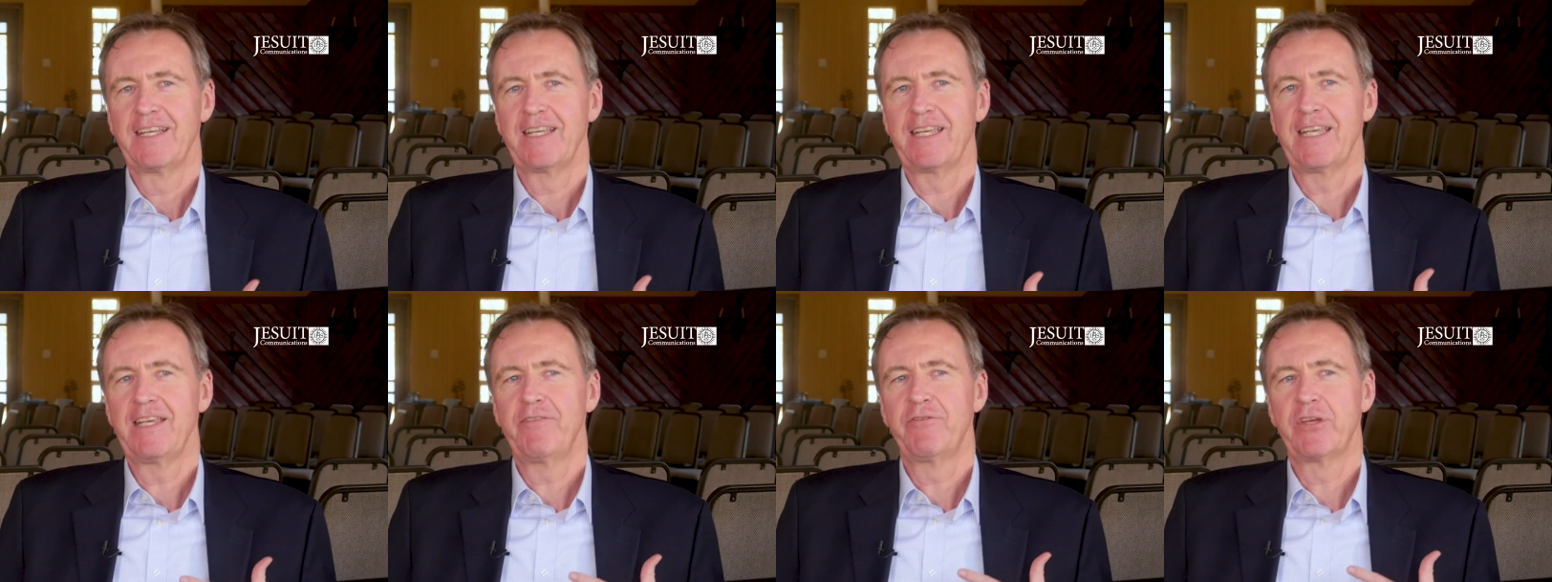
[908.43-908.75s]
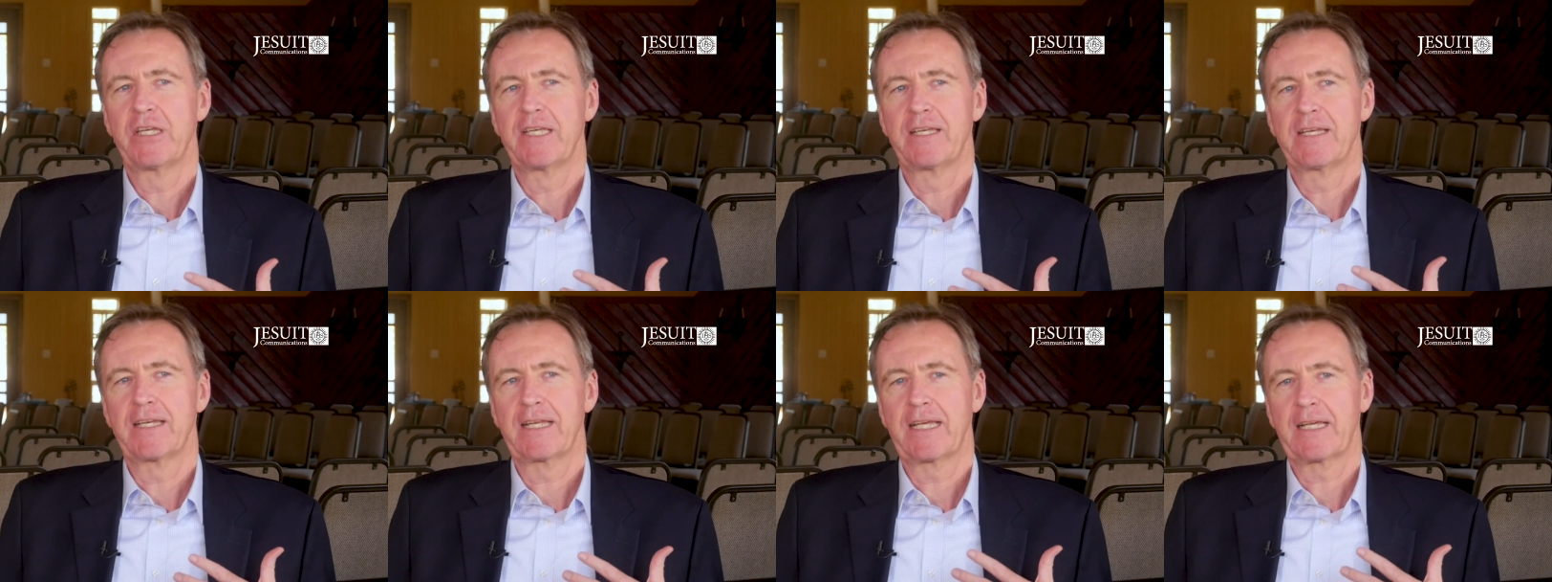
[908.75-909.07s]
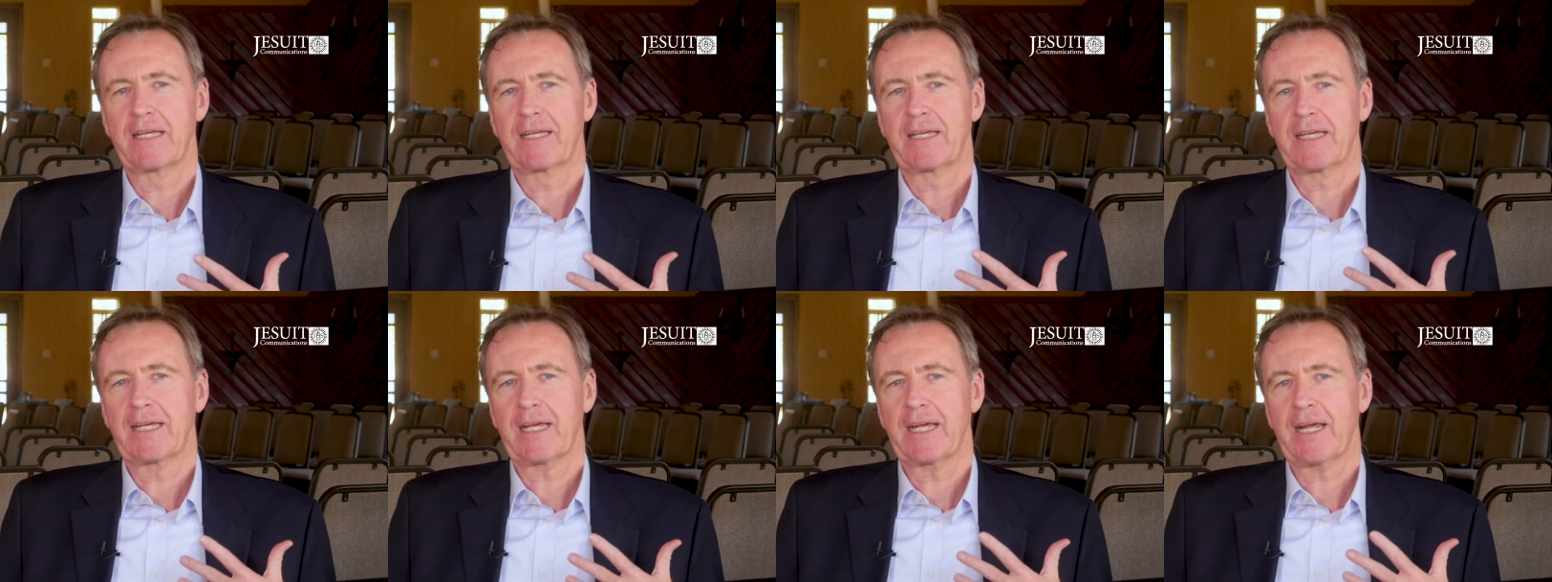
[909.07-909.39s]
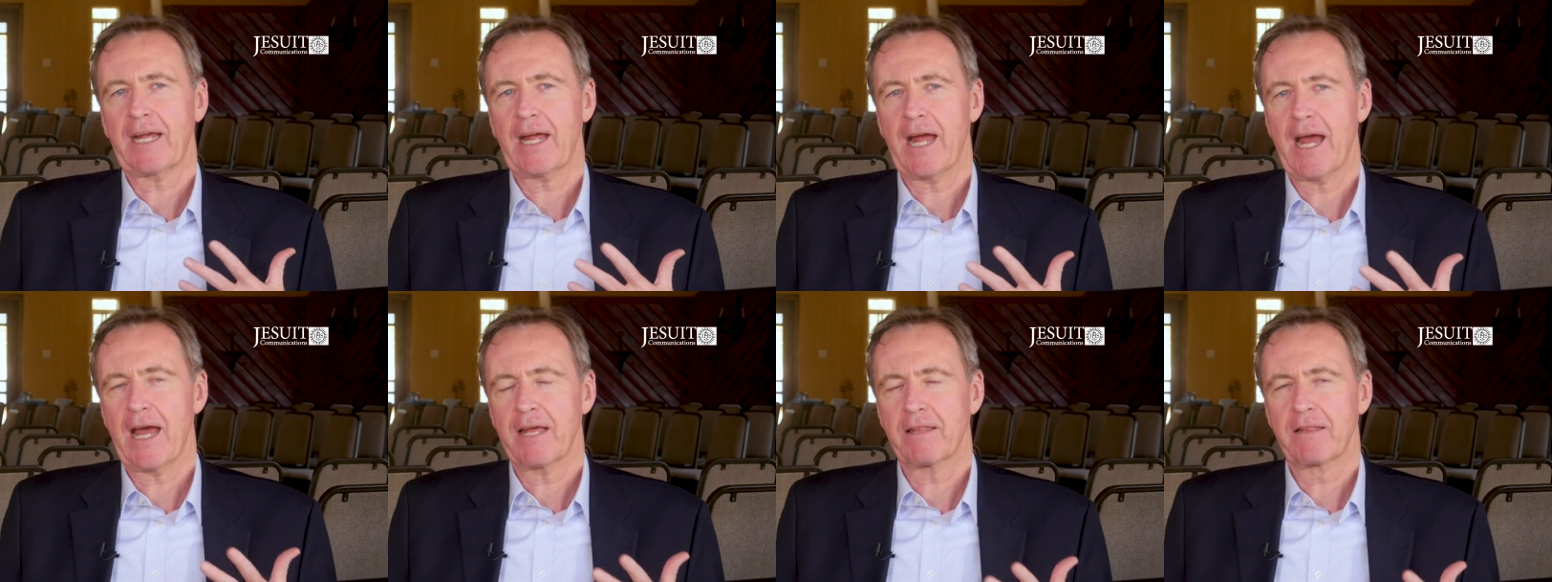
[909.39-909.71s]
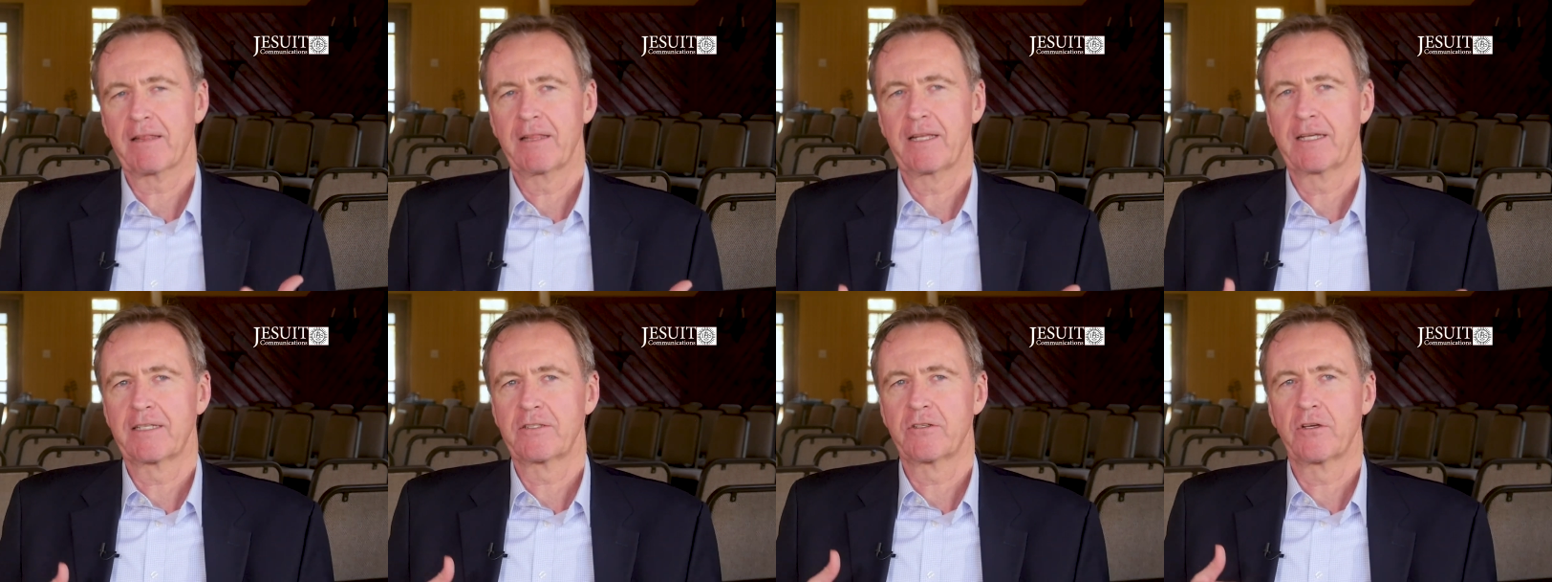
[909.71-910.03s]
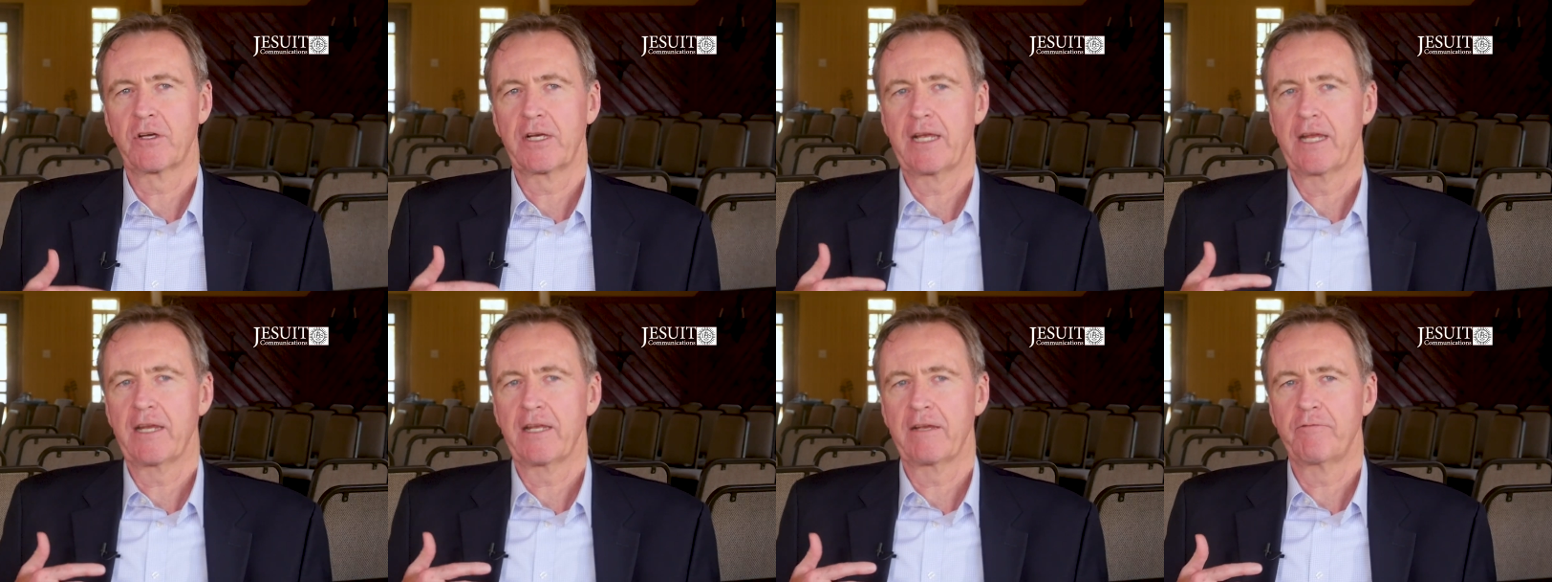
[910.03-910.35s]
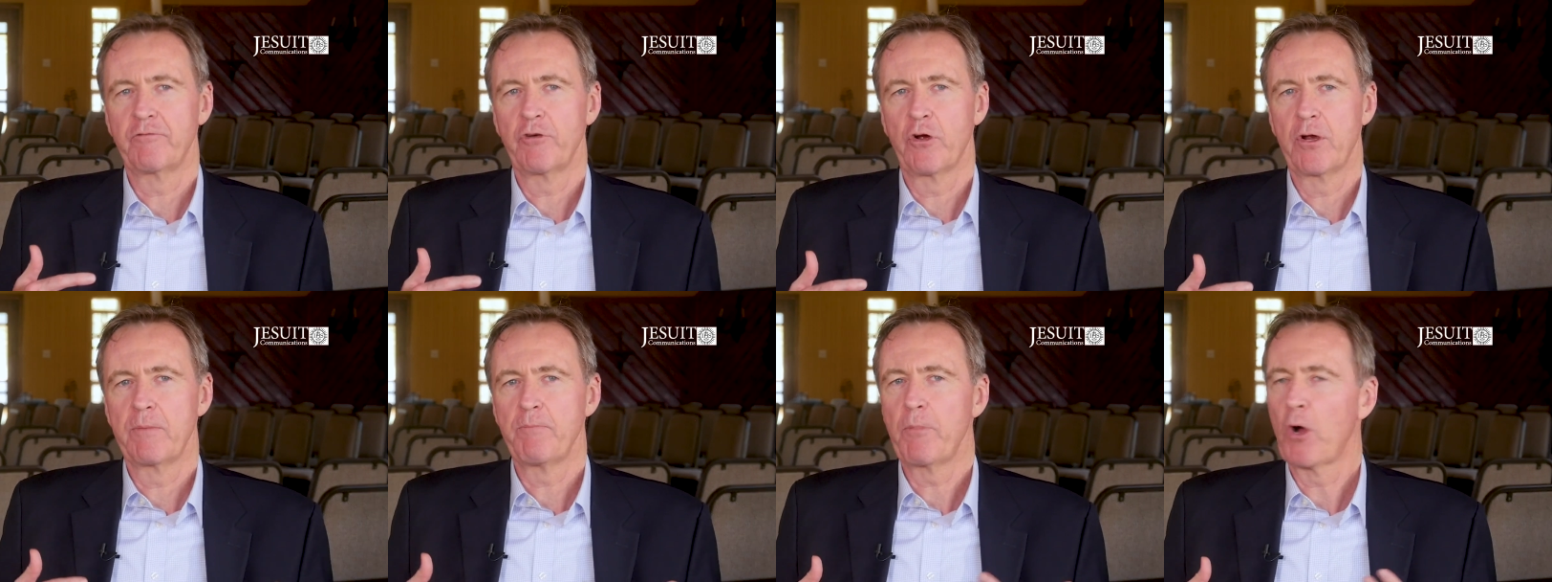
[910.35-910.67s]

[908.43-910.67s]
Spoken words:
Even Catholics are getting very